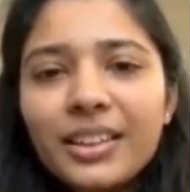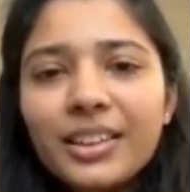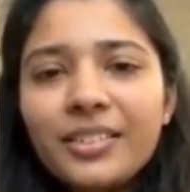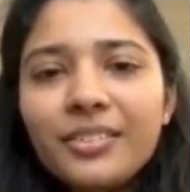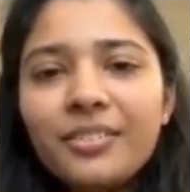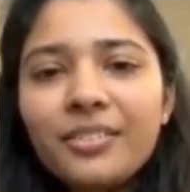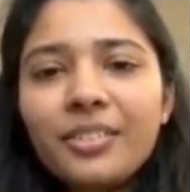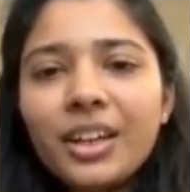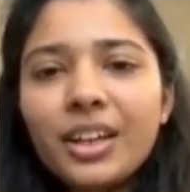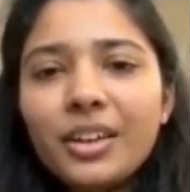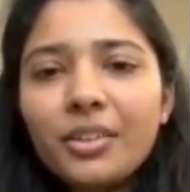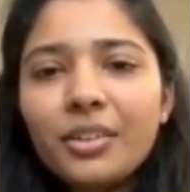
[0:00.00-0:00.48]

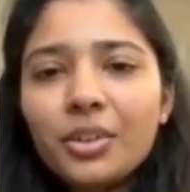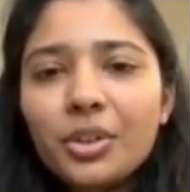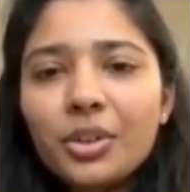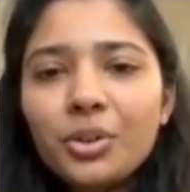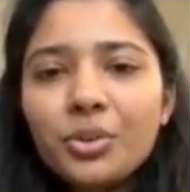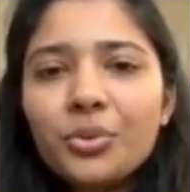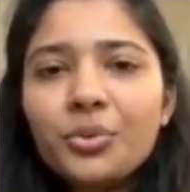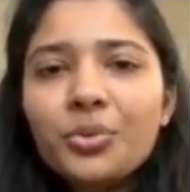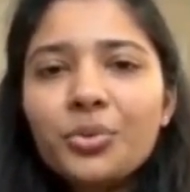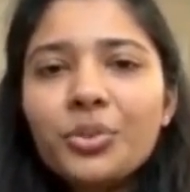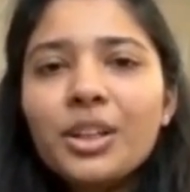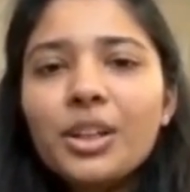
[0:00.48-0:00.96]
Whenever
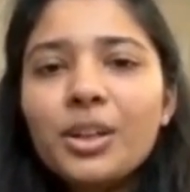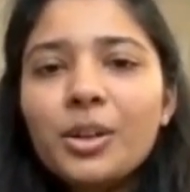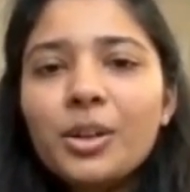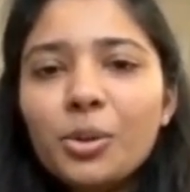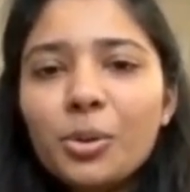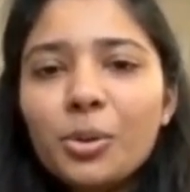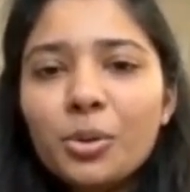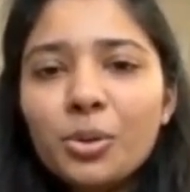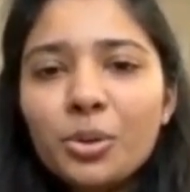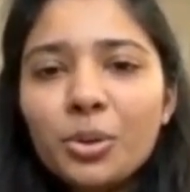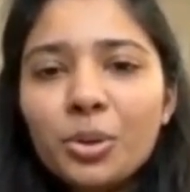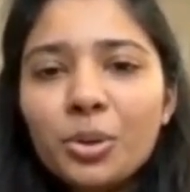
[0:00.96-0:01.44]
you feel
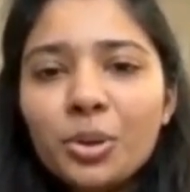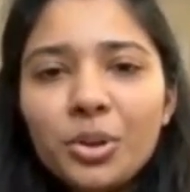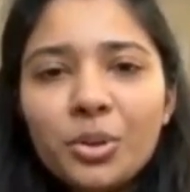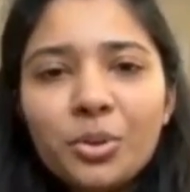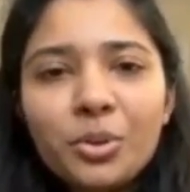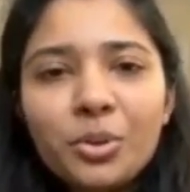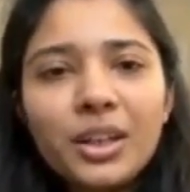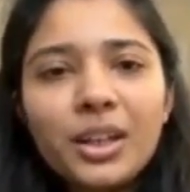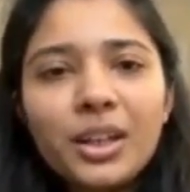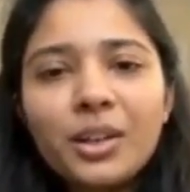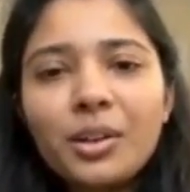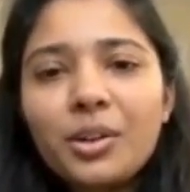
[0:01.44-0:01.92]
low, you
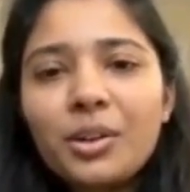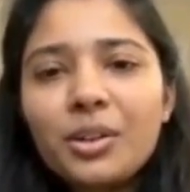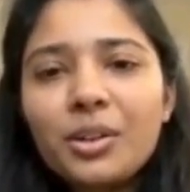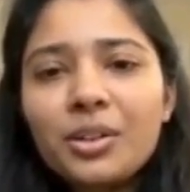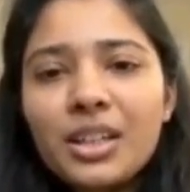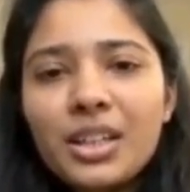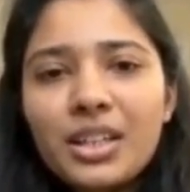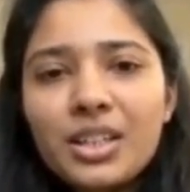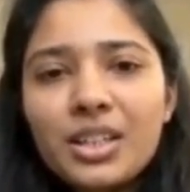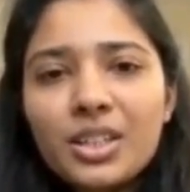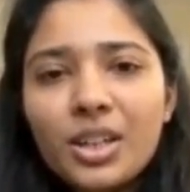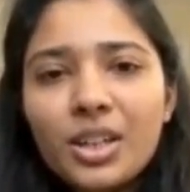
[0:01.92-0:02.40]
can
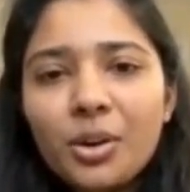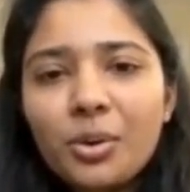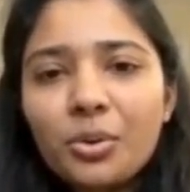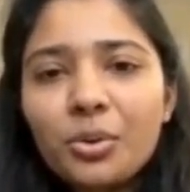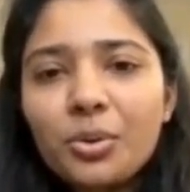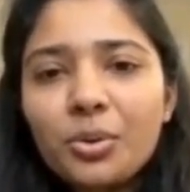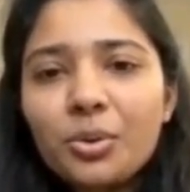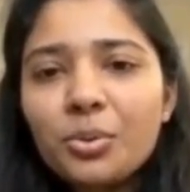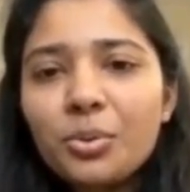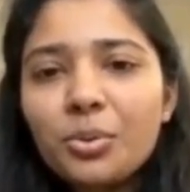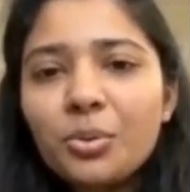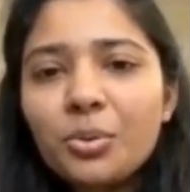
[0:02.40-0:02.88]
reach
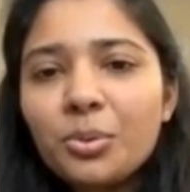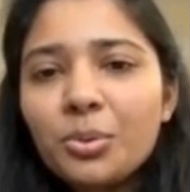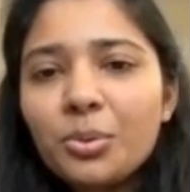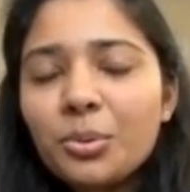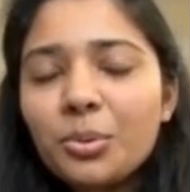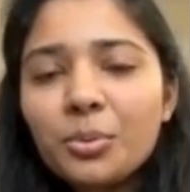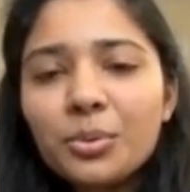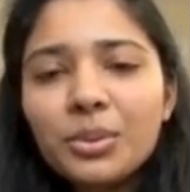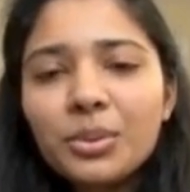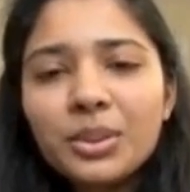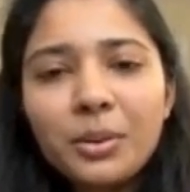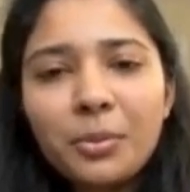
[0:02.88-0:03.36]
out
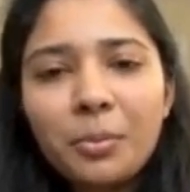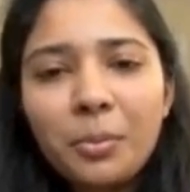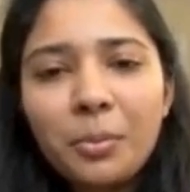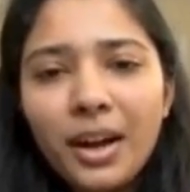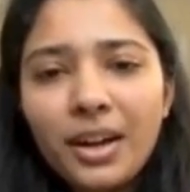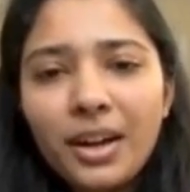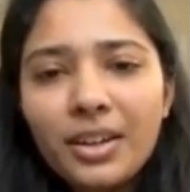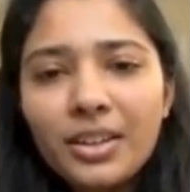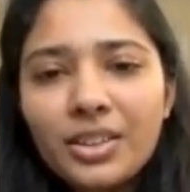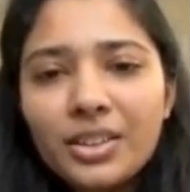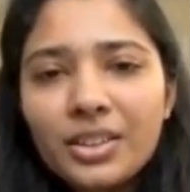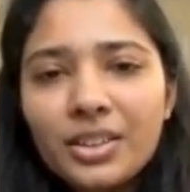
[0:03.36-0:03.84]
to the
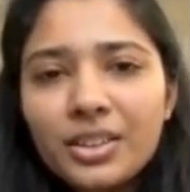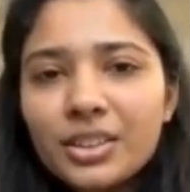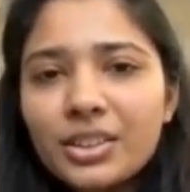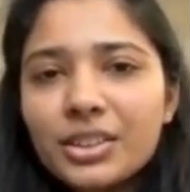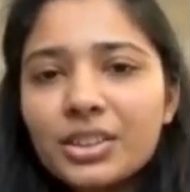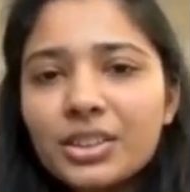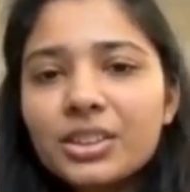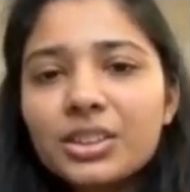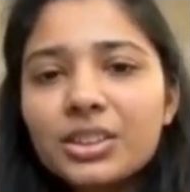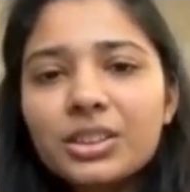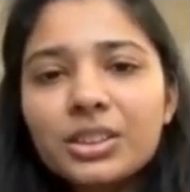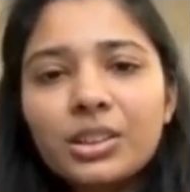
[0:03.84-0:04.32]

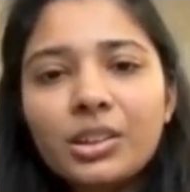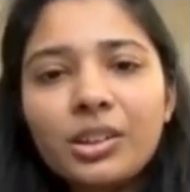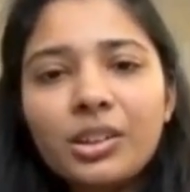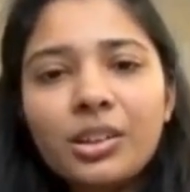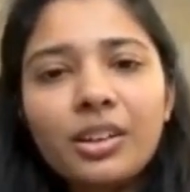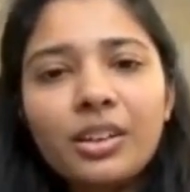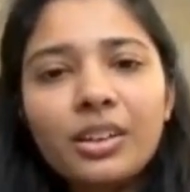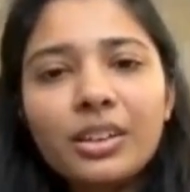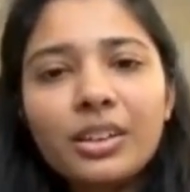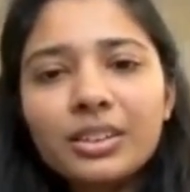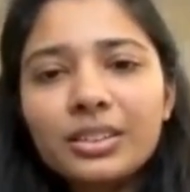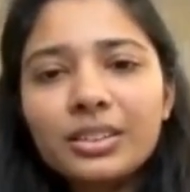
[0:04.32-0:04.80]
mentors
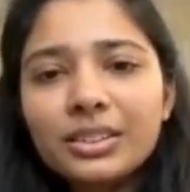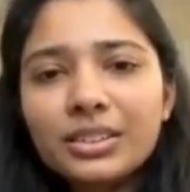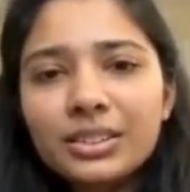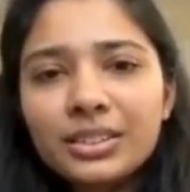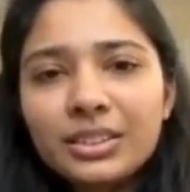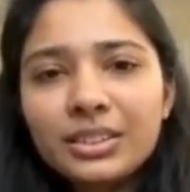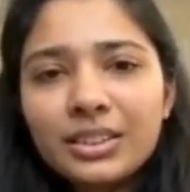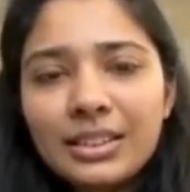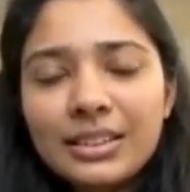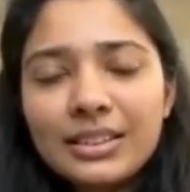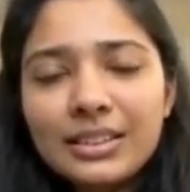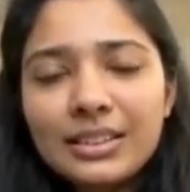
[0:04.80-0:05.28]
or
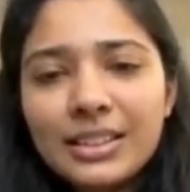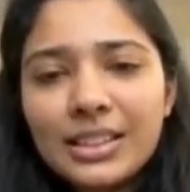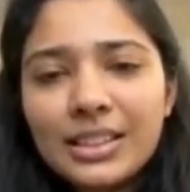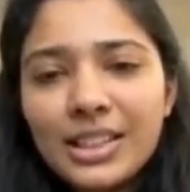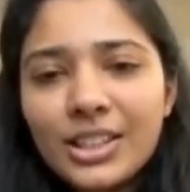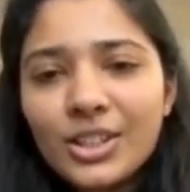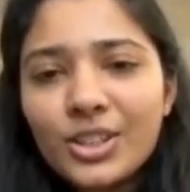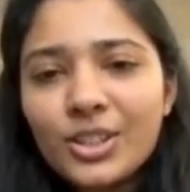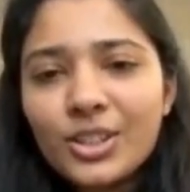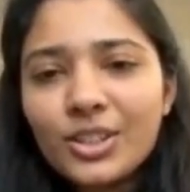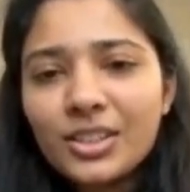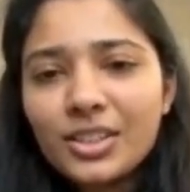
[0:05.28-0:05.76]
the
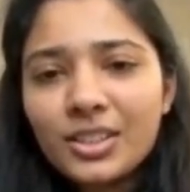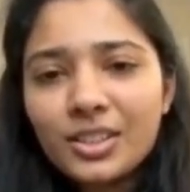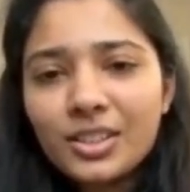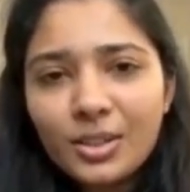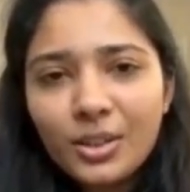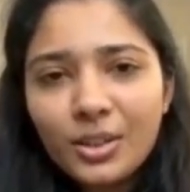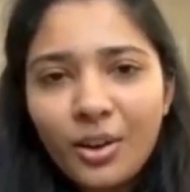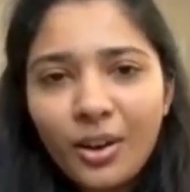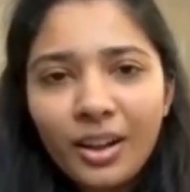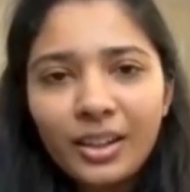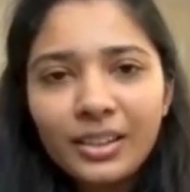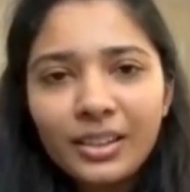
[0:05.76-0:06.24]
teachers.
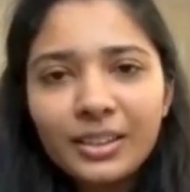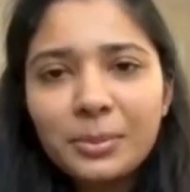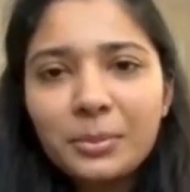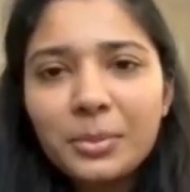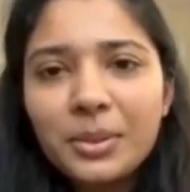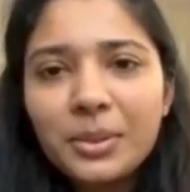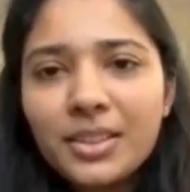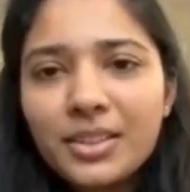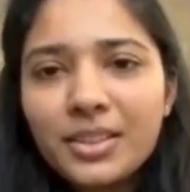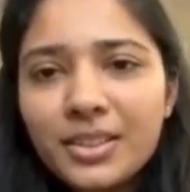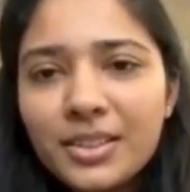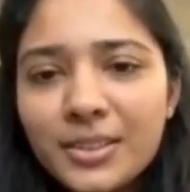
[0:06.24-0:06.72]
All the
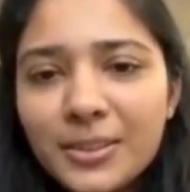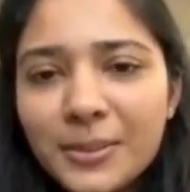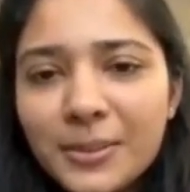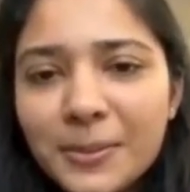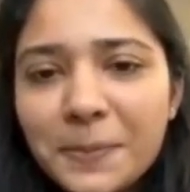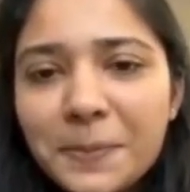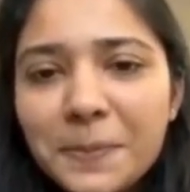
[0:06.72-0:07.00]
best.